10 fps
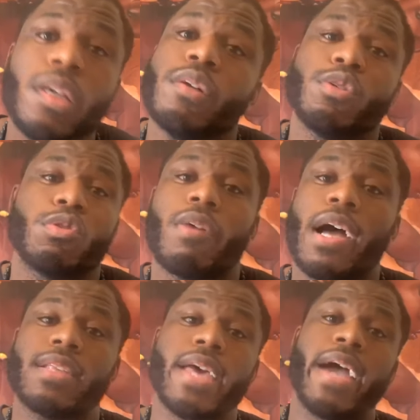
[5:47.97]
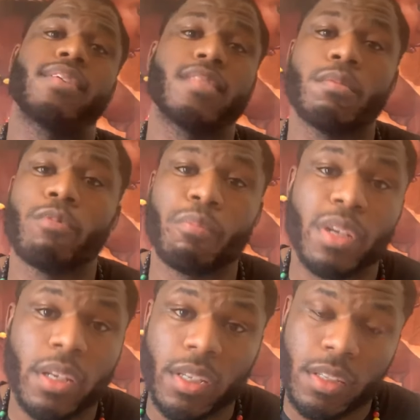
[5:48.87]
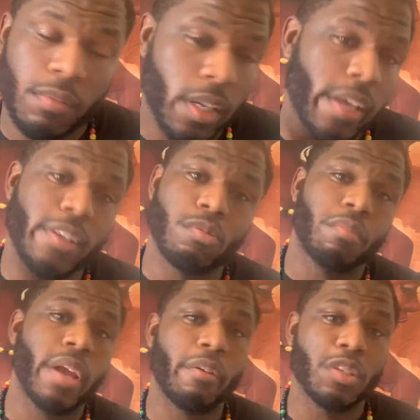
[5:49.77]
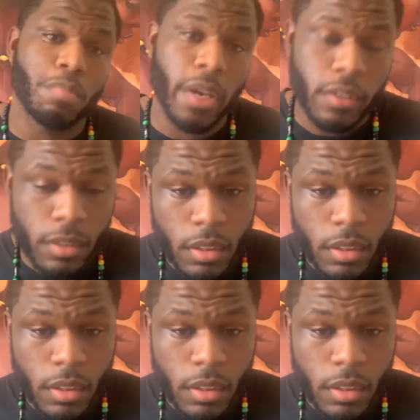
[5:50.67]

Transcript: So I attack some women in it, a lot of these women I respect.